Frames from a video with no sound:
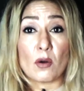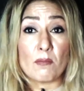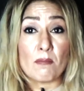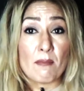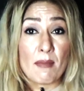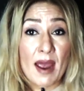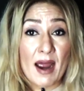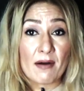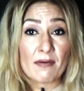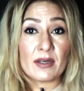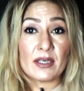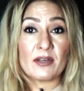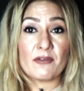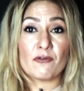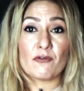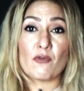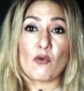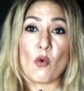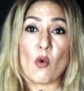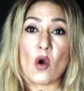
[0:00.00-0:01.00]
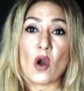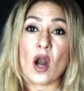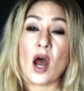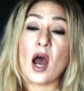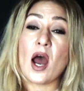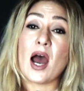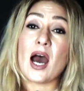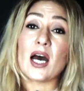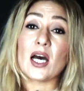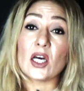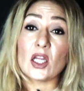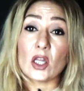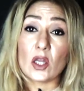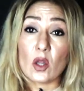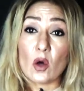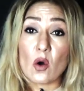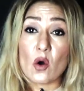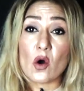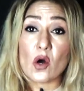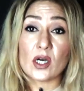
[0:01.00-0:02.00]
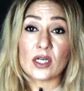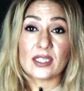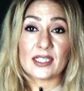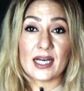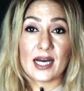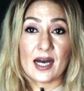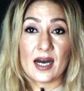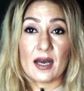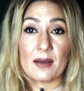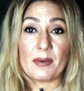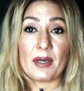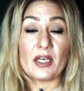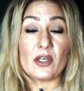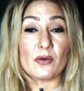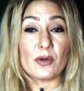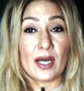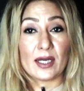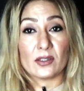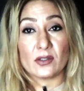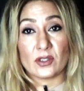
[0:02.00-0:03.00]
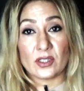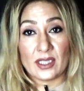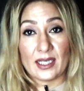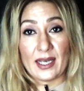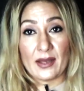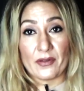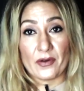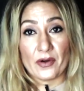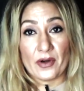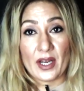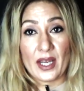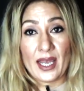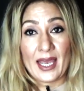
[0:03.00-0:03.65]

married for a long time and you guys are together.